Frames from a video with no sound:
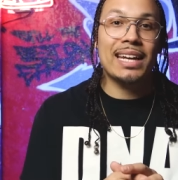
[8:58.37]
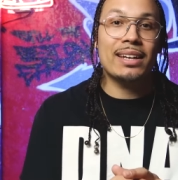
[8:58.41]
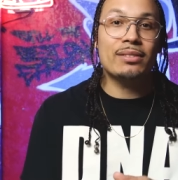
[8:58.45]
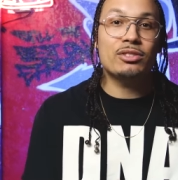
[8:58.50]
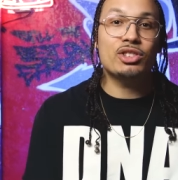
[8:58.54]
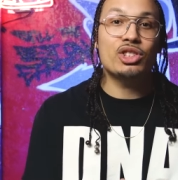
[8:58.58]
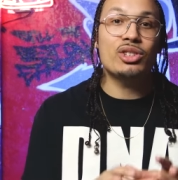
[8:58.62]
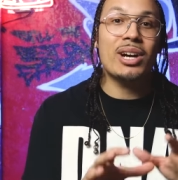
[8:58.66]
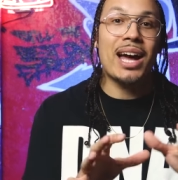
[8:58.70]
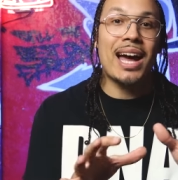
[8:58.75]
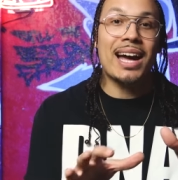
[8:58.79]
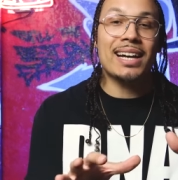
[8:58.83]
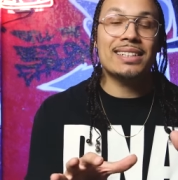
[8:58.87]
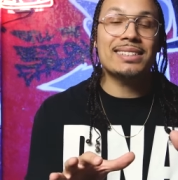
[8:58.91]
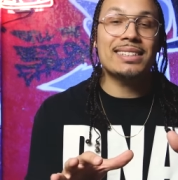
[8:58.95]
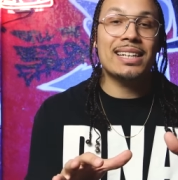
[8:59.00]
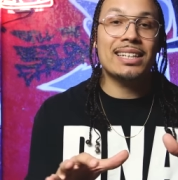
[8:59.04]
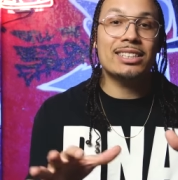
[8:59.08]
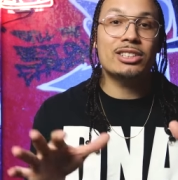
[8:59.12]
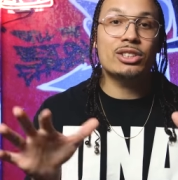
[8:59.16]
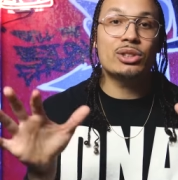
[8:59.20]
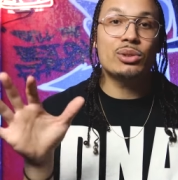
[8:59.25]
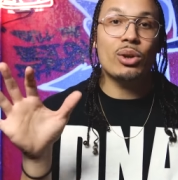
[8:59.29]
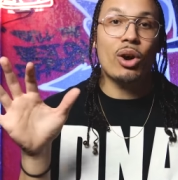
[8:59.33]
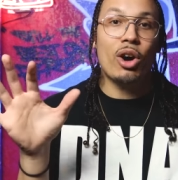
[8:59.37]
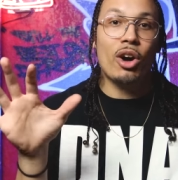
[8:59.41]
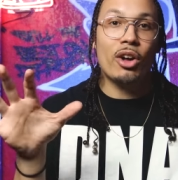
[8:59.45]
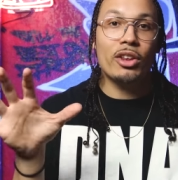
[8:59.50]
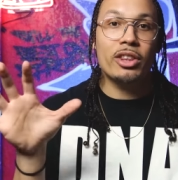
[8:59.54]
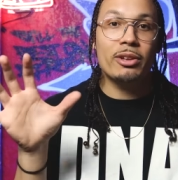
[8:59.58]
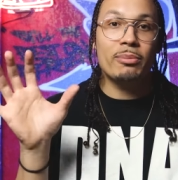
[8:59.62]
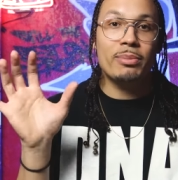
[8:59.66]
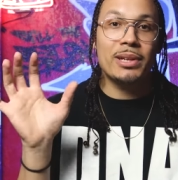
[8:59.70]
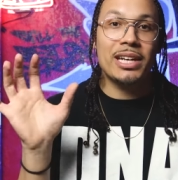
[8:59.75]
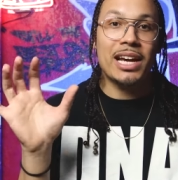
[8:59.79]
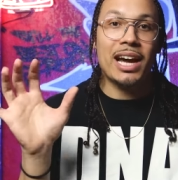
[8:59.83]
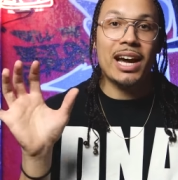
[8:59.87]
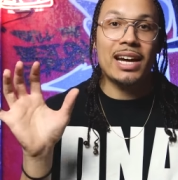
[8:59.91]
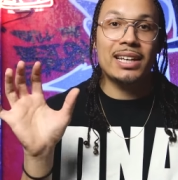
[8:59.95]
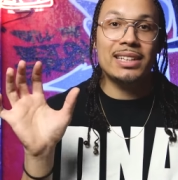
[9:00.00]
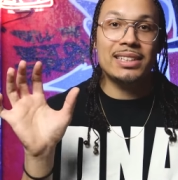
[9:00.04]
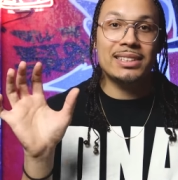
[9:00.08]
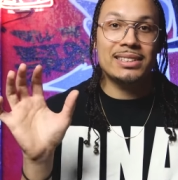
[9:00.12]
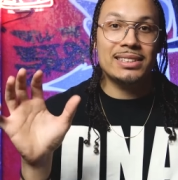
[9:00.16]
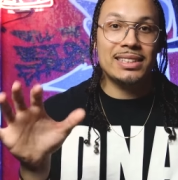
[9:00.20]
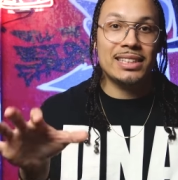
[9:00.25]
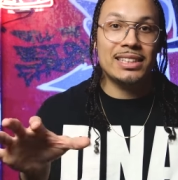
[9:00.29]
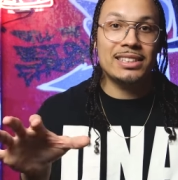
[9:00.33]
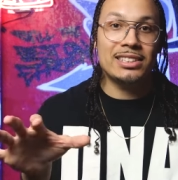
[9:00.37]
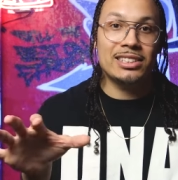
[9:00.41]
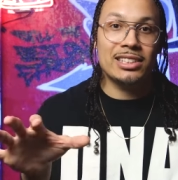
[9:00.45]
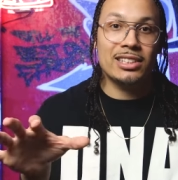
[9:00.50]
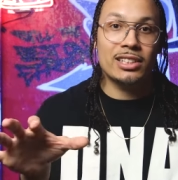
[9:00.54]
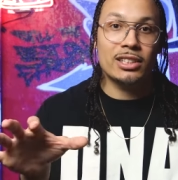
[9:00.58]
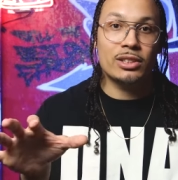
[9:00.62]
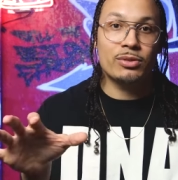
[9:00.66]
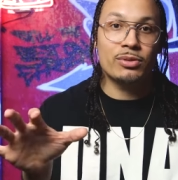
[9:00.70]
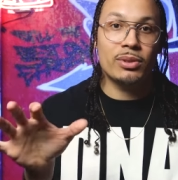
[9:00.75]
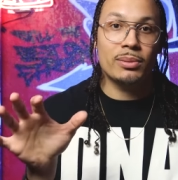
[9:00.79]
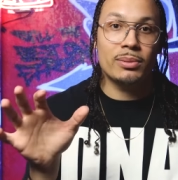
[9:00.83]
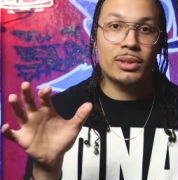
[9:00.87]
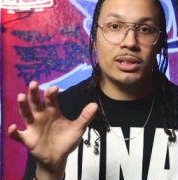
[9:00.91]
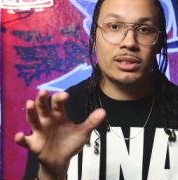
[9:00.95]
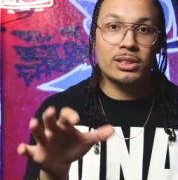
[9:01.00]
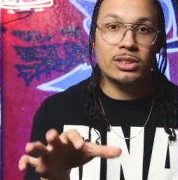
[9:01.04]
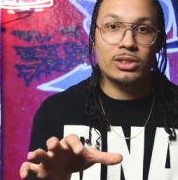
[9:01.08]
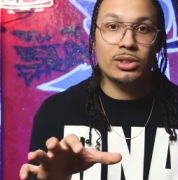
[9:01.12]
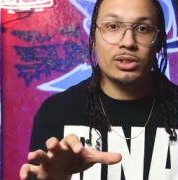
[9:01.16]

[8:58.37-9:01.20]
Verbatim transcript: gives you access to all the behind the scenes looks from the